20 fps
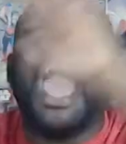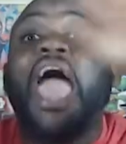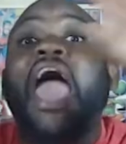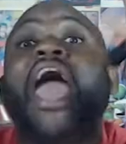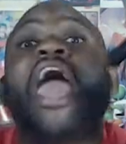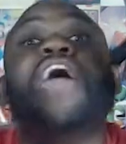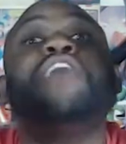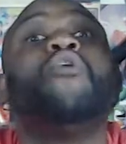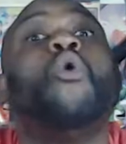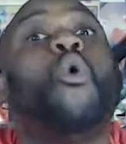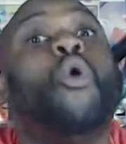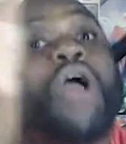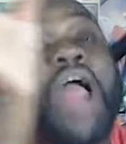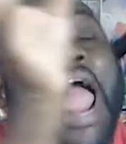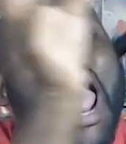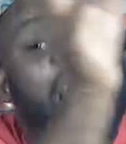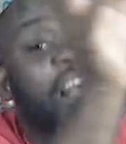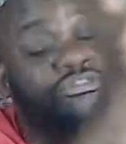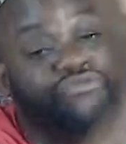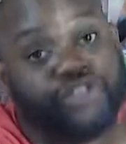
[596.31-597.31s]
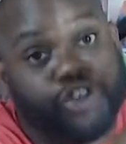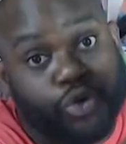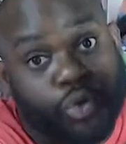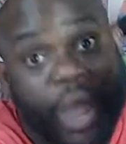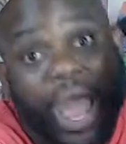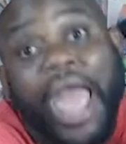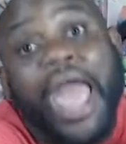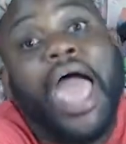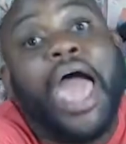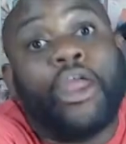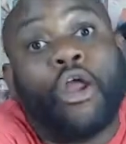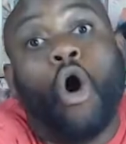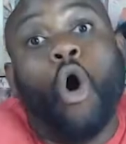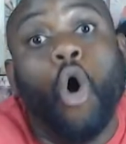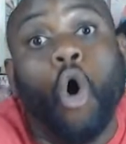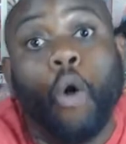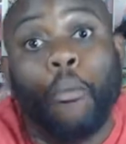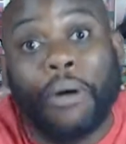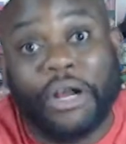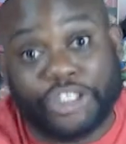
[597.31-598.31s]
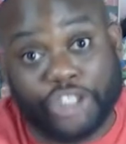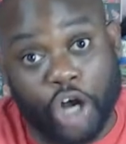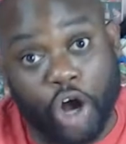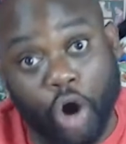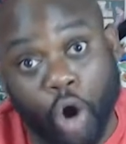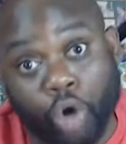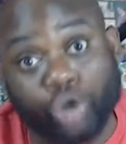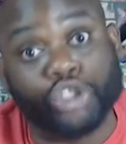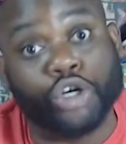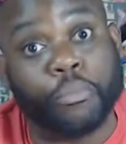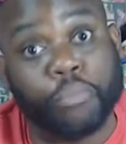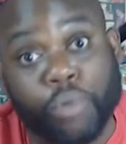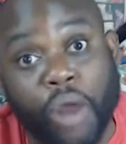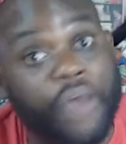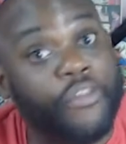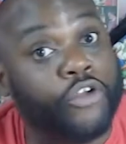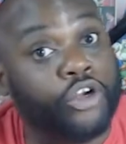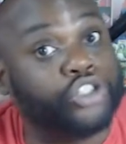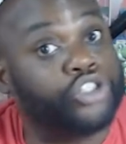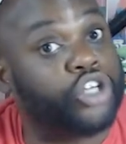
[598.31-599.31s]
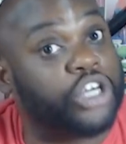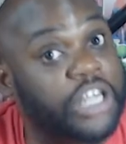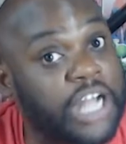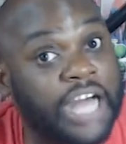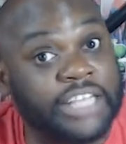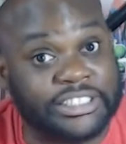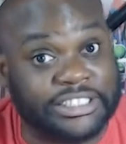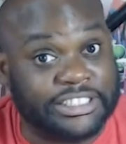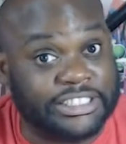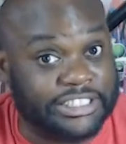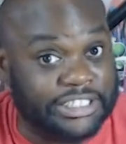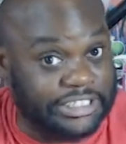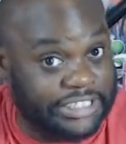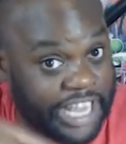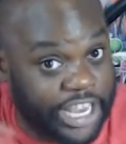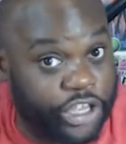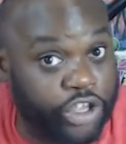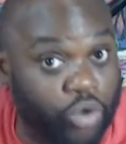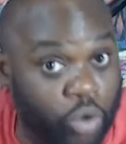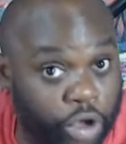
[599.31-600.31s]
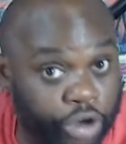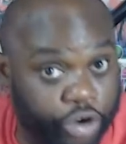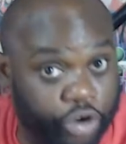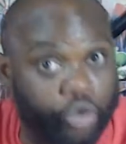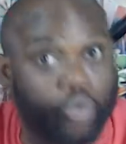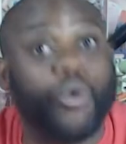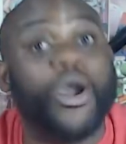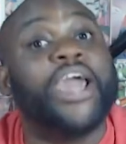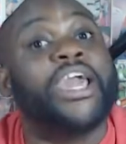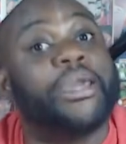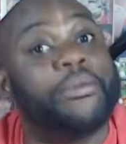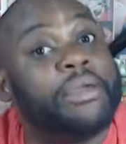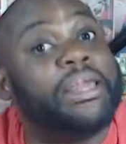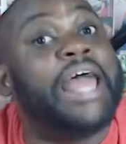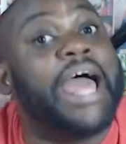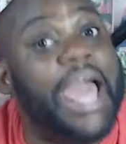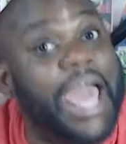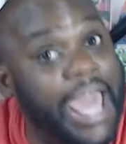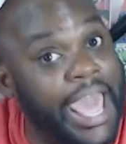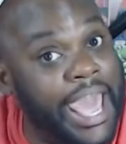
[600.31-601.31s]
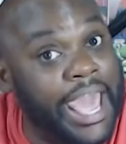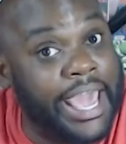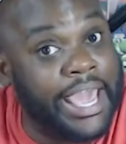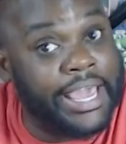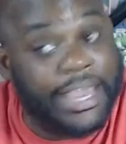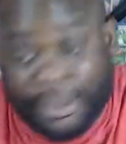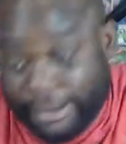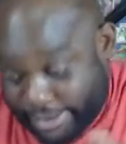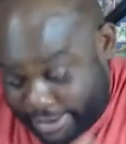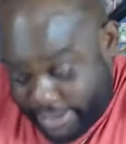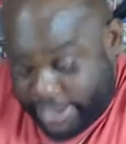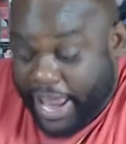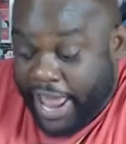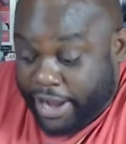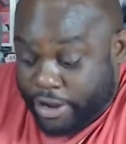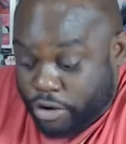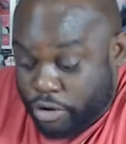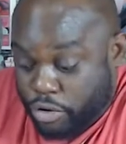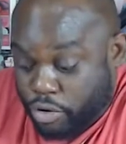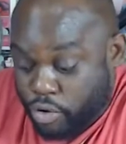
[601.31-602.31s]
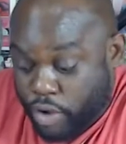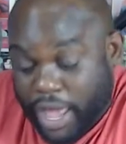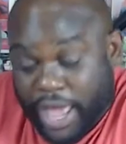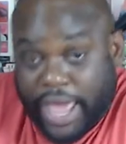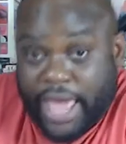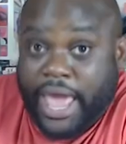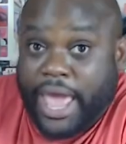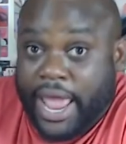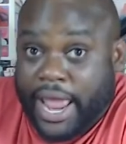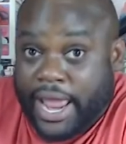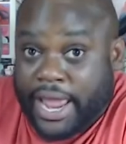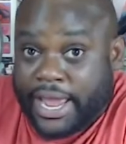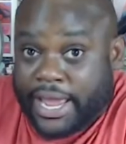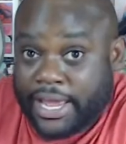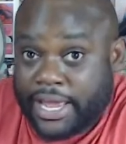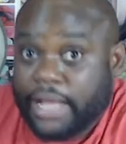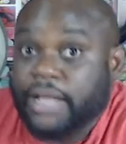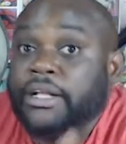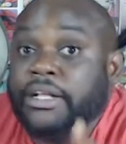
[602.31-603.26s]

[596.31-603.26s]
and or as you had a whole bunch of older brothers or cousins to take you under their wing and be like, hey, Deku, hey,